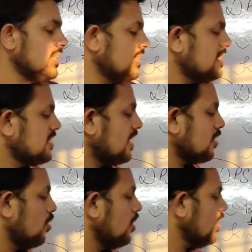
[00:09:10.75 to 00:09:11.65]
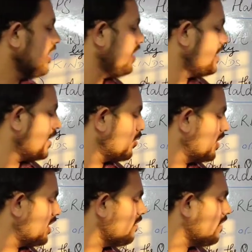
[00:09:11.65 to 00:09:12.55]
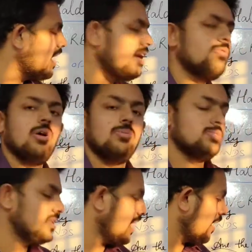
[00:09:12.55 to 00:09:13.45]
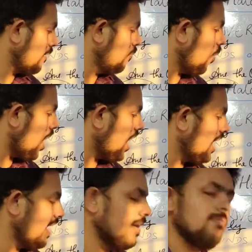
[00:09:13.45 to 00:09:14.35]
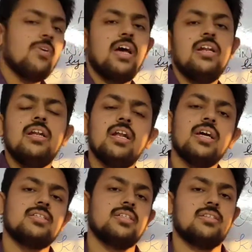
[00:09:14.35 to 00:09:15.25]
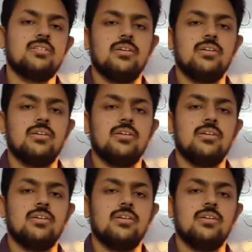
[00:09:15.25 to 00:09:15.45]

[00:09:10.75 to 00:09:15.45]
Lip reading: These are called interrogative adverbs like why, when, etc.